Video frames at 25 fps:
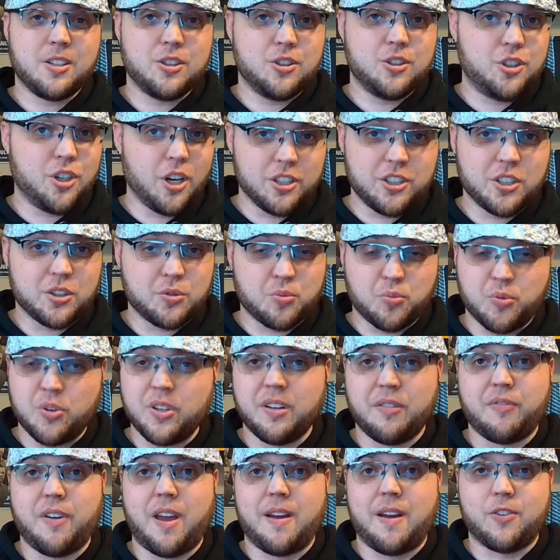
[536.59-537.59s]
judges
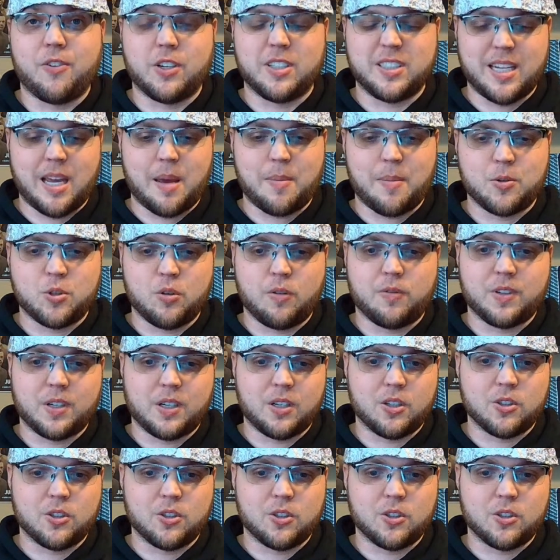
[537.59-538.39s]
really favoring damage over